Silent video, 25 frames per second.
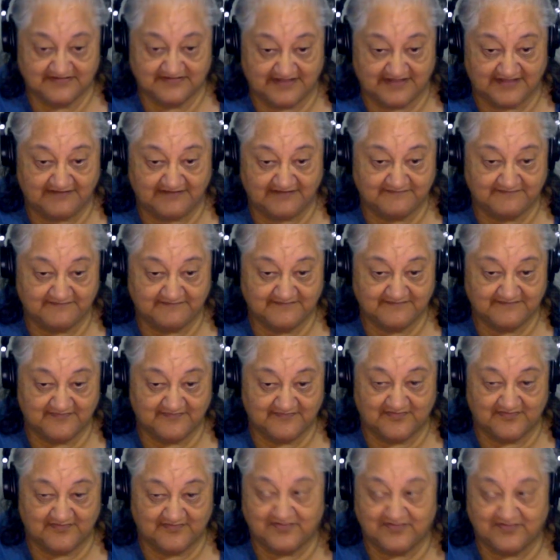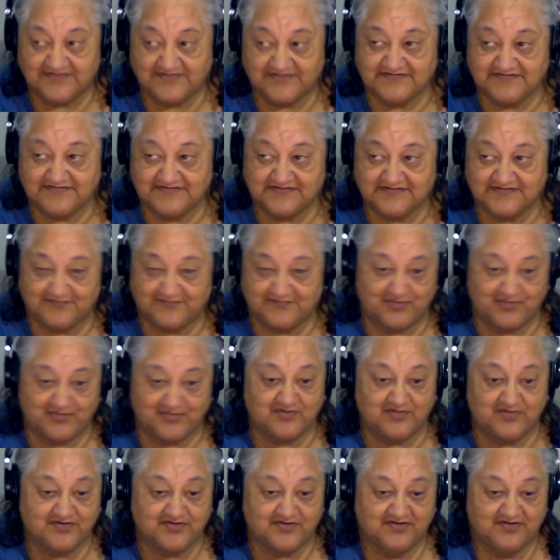same, always in
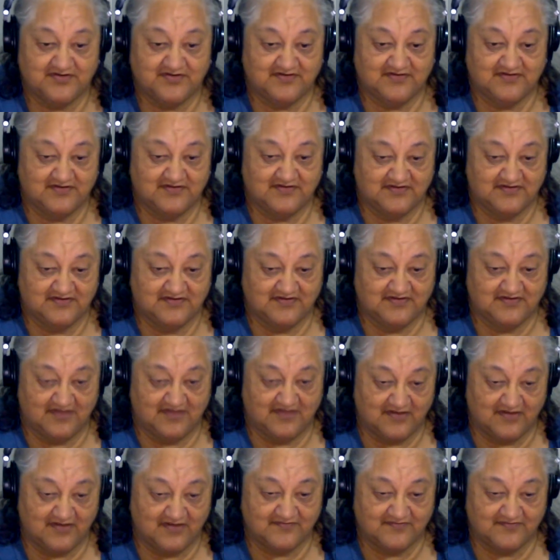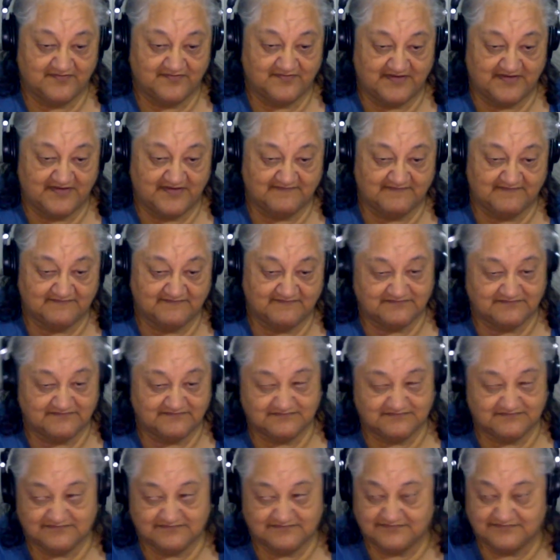support of
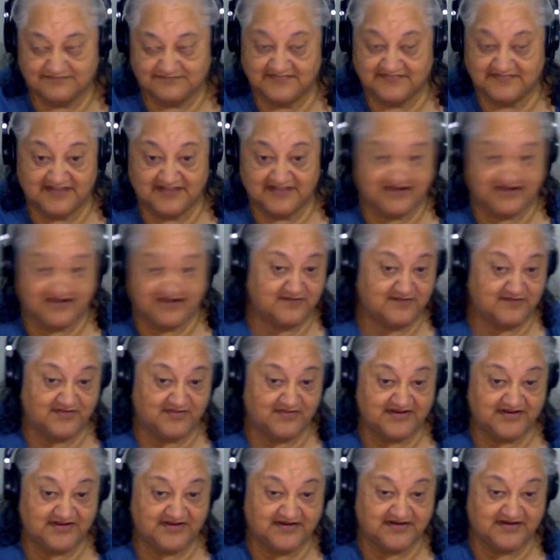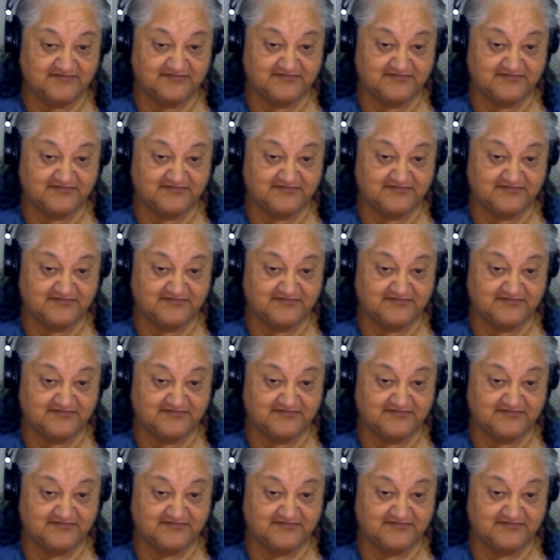anybody